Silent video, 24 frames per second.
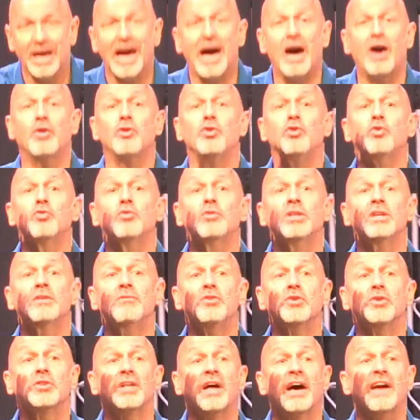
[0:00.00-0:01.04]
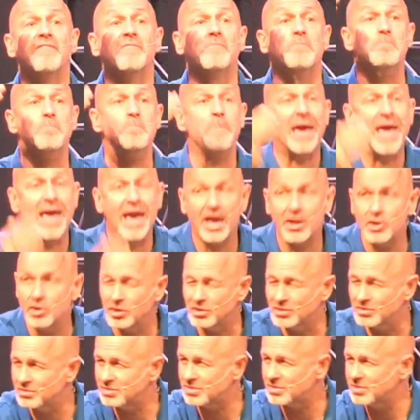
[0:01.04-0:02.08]
How you live your life
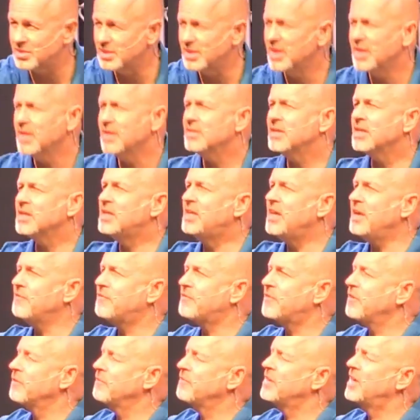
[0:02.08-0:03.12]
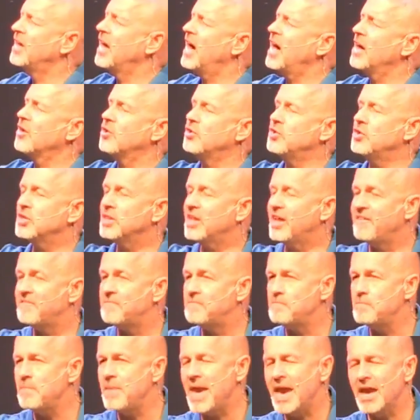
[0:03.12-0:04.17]
matters. The gift of God on your
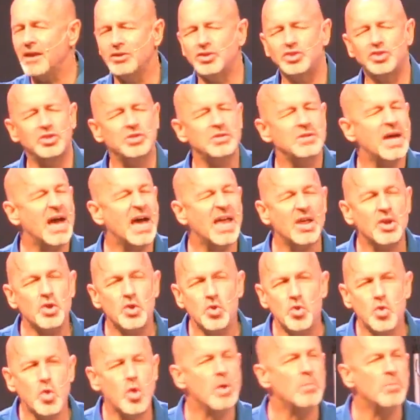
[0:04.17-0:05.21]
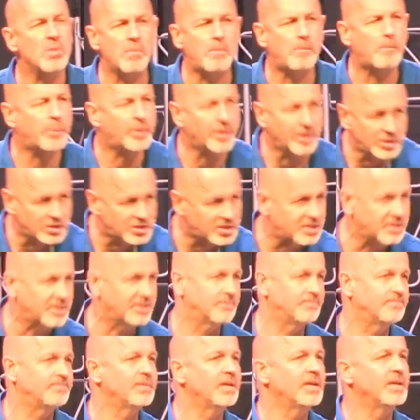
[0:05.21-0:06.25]
life matters. You're not a normal
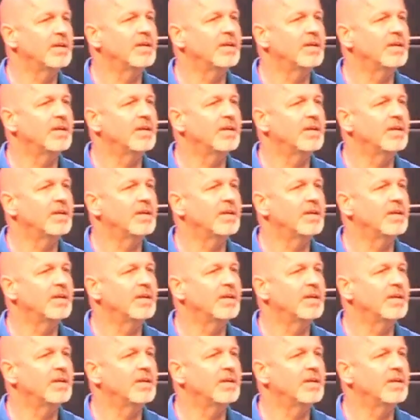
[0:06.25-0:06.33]
person.